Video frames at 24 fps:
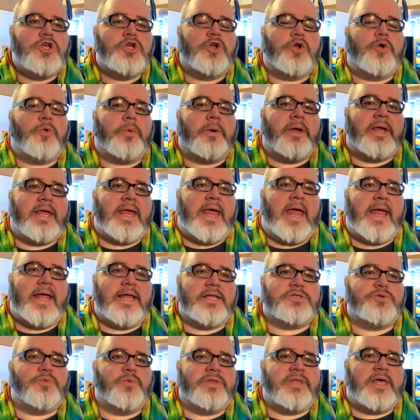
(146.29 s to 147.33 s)

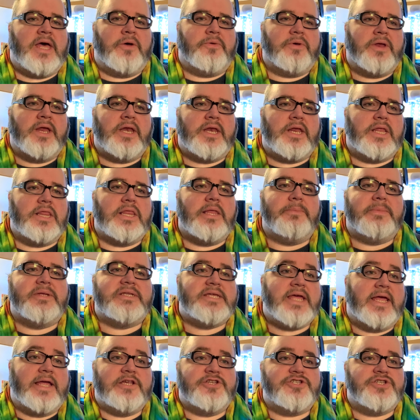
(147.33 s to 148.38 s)
create without any
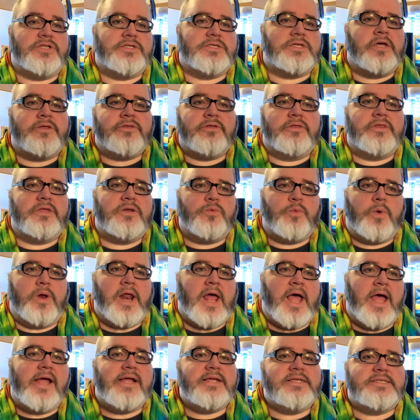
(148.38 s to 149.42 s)
limitations other than what
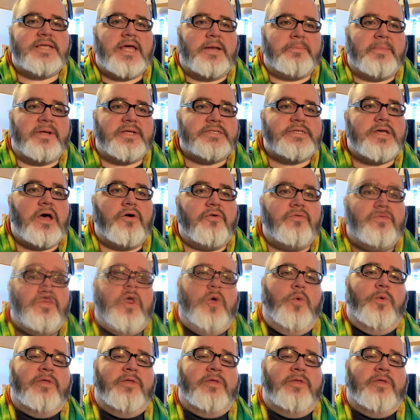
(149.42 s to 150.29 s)
I set myself.